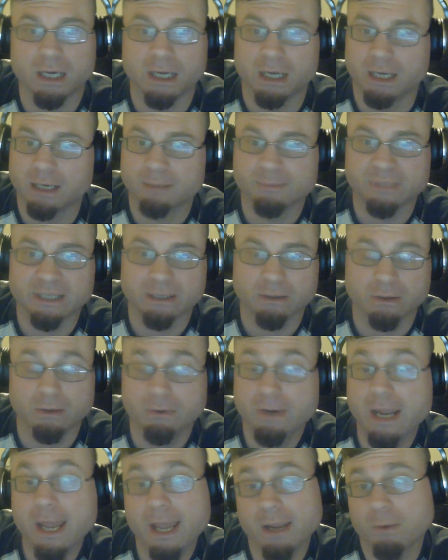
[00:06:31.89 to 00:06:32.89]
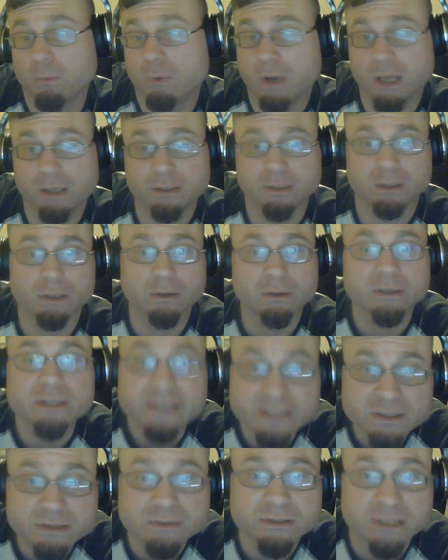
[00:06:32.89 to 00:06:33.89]
I'm like, okay, well, you know, at
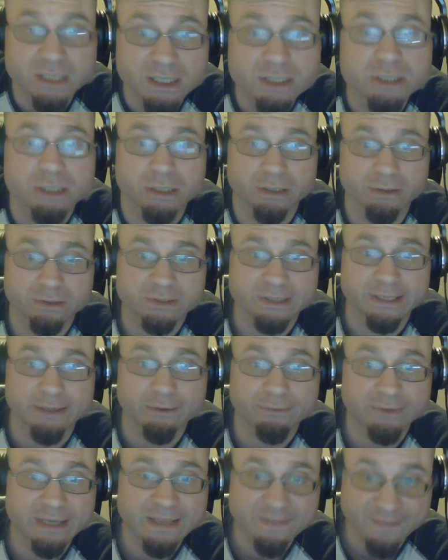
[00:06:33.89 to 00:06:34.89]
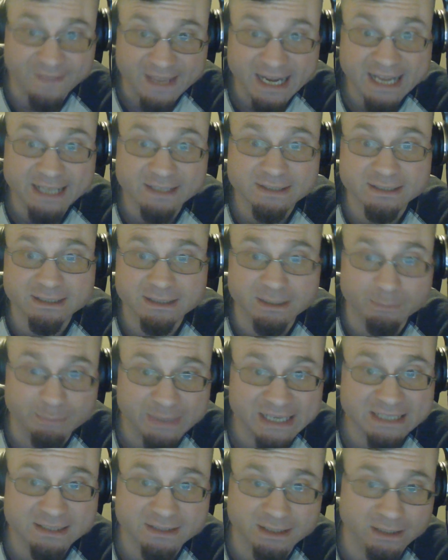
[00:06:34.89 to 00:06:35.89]
least you're teaching yourself. And that's the
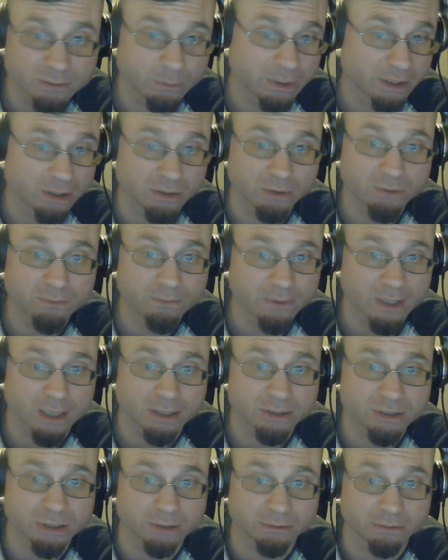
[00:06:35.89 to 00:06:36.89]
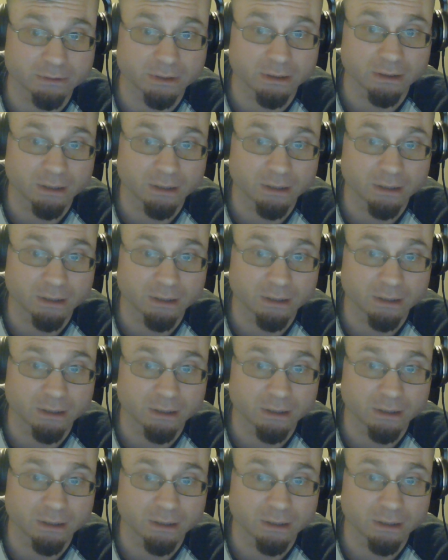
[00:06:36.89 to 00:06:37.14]
best thing we can do for our children,